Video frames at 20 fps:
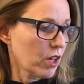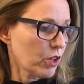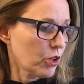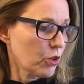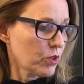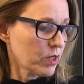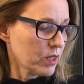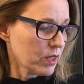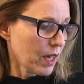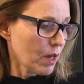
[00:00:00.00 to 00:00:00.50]

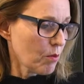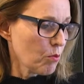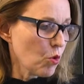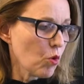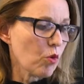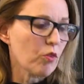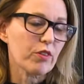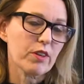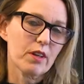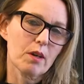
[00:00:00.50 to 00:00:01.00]
You just get
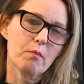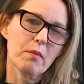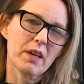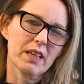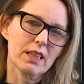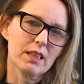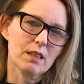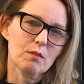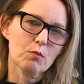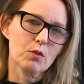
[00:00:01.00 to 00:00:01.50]
more for your
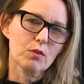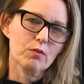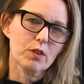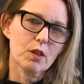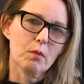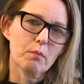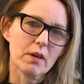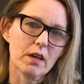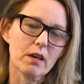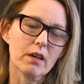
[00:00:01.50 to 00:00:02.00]
money, more for
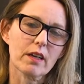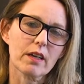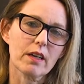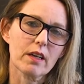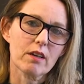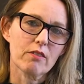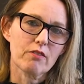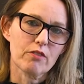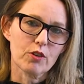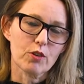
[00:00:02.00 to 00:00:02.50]
your buck
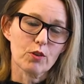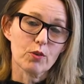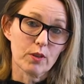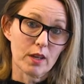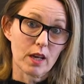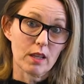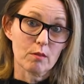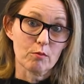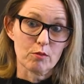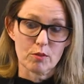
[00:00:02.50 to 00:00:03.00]
if you
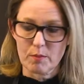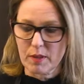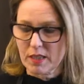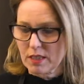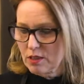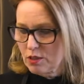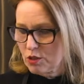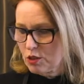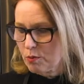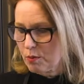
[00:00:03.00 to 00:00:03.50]
get them from
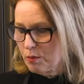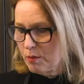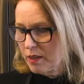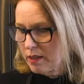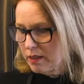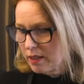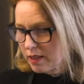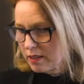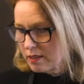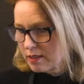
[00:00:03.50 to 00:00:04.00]
Asian
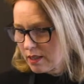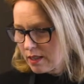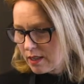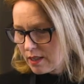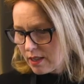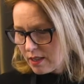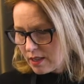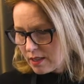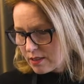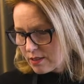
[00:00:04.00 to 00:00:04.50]
supermarkets.
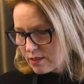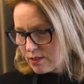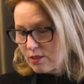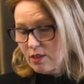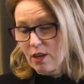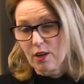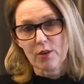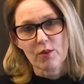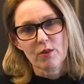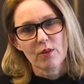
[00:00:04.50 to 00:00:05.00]

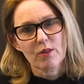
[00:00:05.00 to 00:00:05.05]
So,